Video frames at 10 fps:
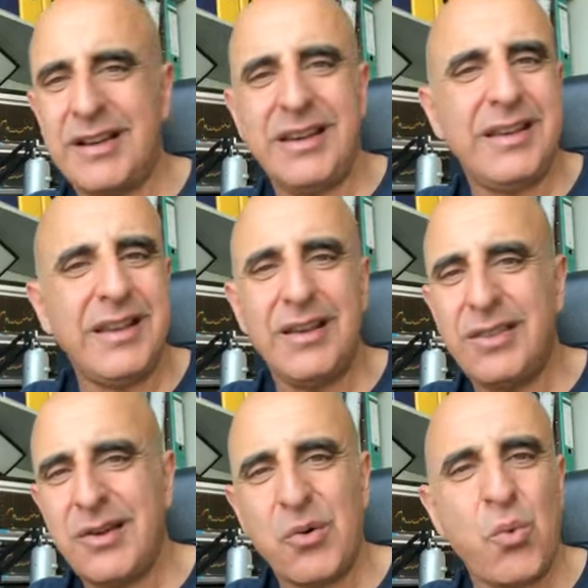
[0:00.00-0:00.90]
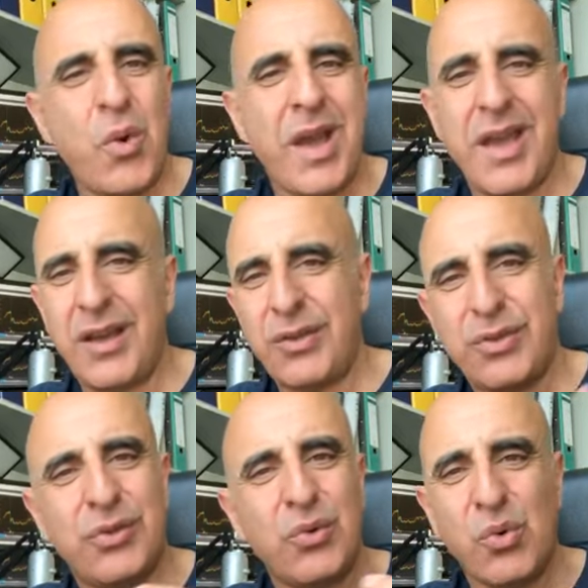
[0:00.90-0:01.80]
clicking their way
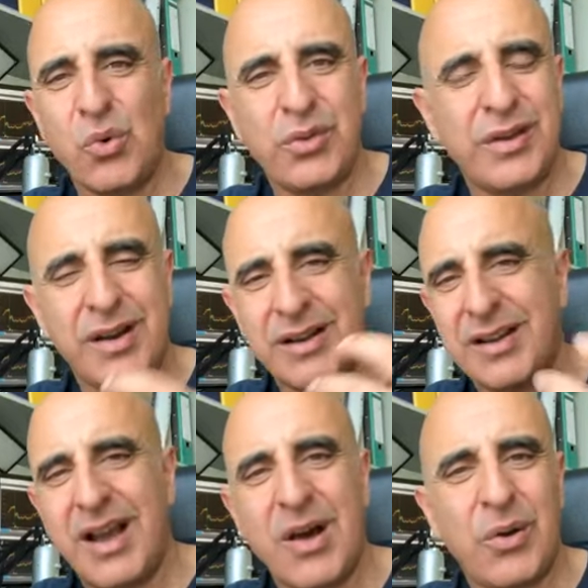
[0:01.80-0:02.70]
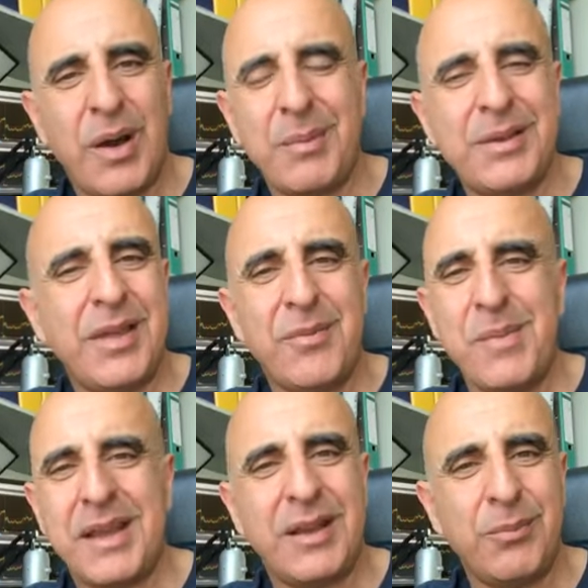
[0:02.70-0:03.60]
through their account. I mean, they're
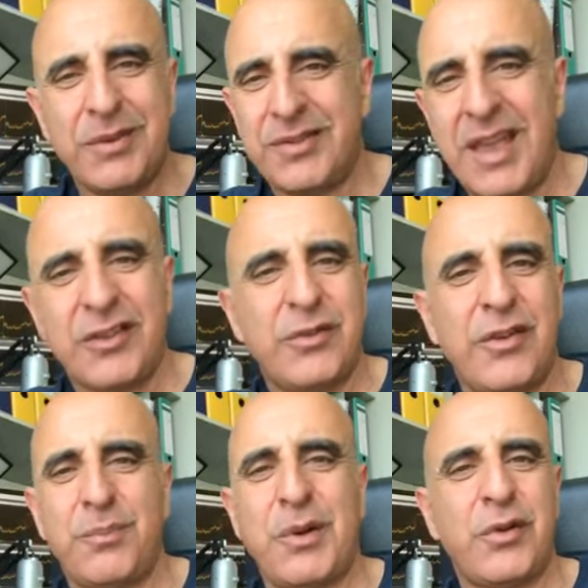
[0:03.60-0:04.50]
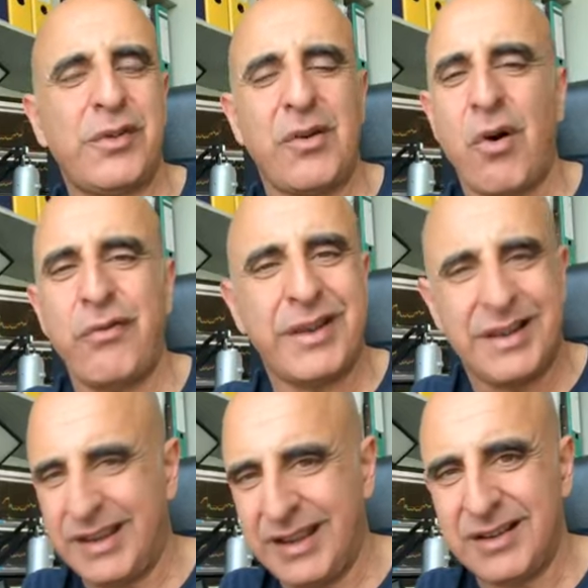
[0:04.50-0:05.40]
making mistakes just because they're
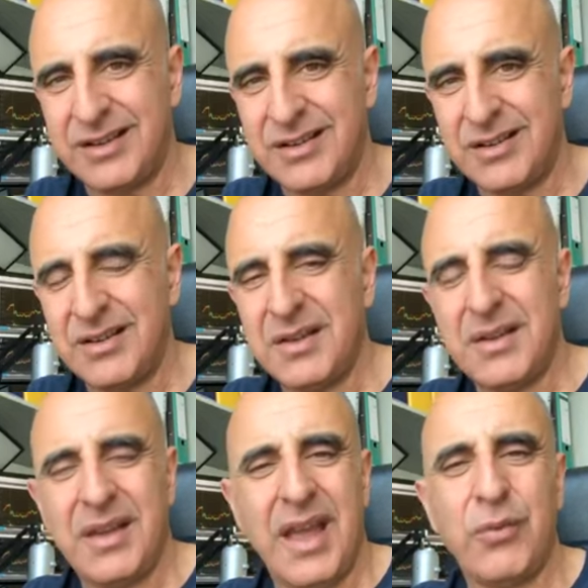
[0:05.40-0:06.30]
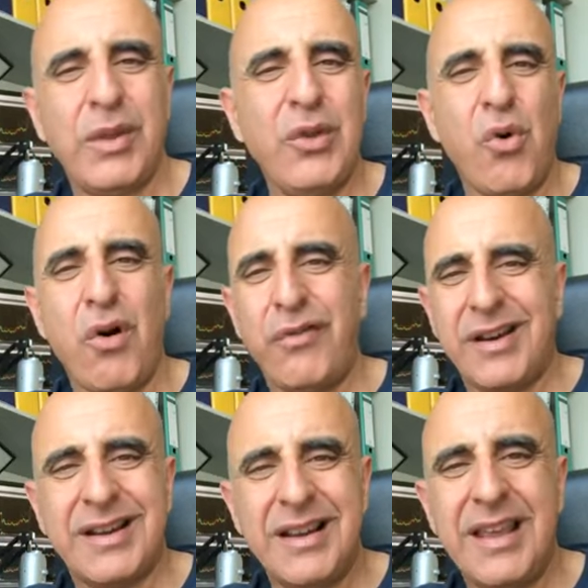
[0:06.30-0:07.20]
over-clicking. And when you
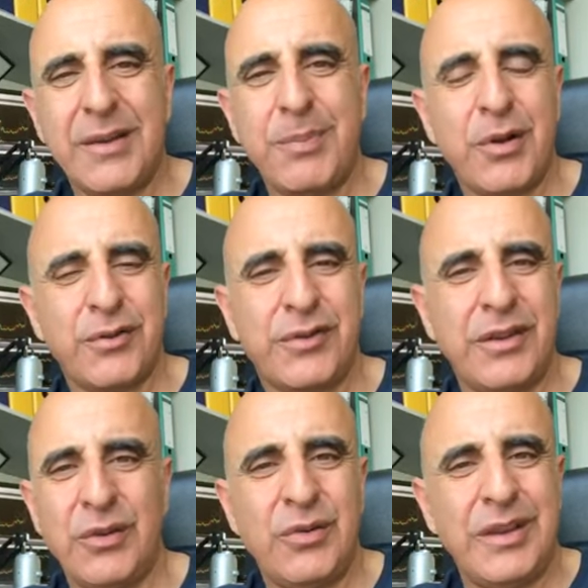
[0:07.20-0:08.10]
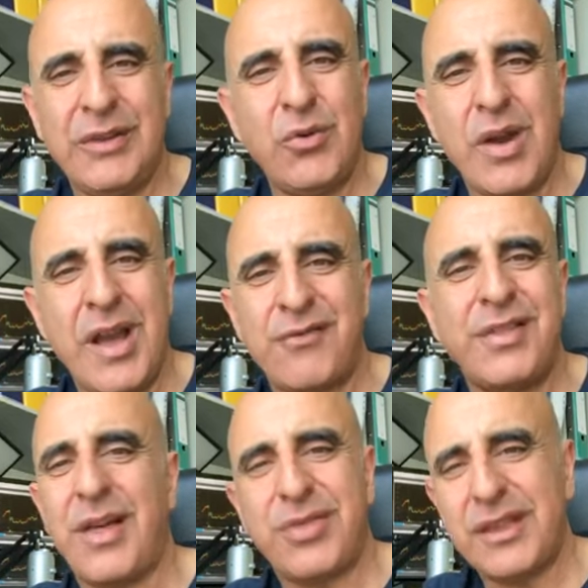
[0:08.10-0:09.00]
over-click, because you, you have
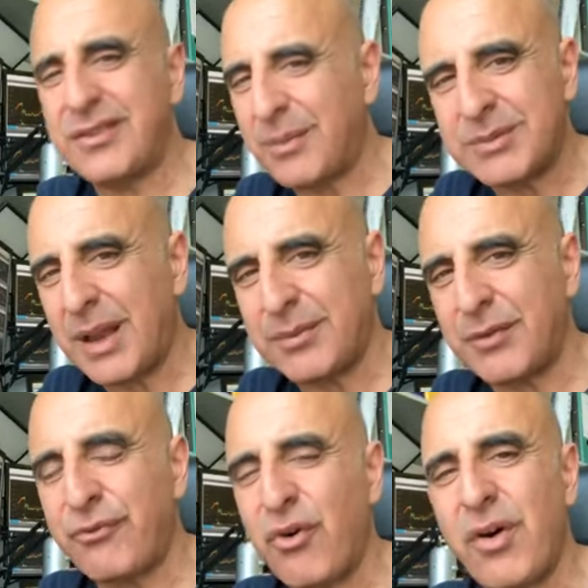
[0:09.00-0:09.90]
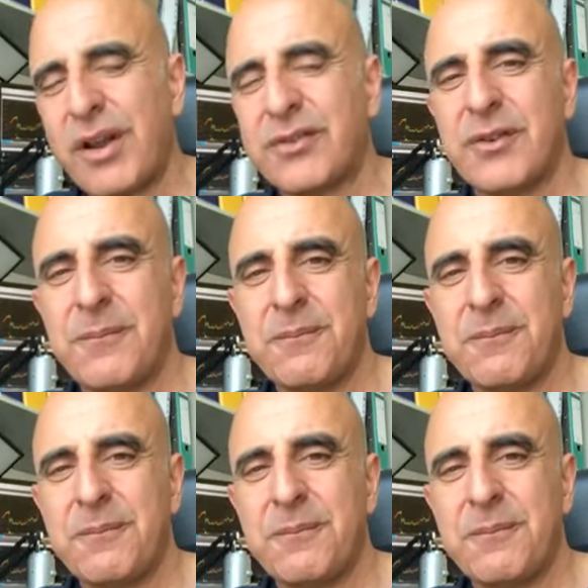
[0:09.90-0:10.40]
nothing sometimes in Forex,